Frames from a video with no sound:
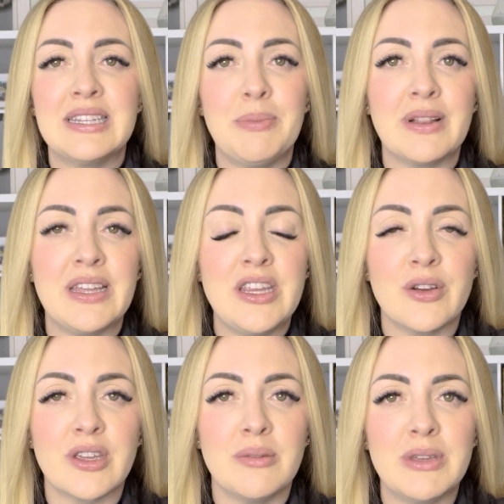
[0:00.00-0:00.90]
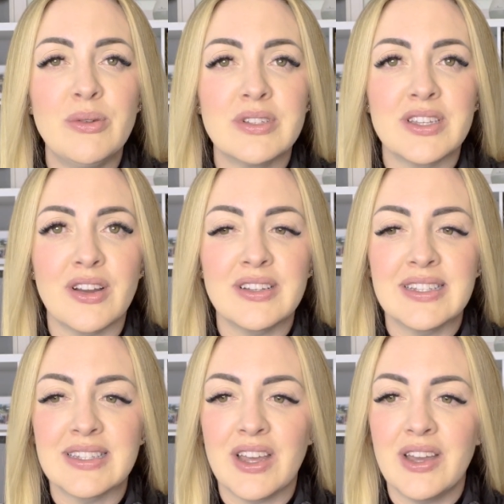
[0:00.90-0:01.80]
Typically, your commutes aren't
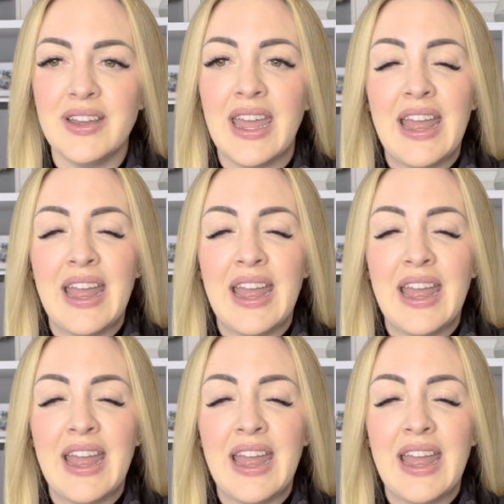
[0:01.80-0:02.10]
as long.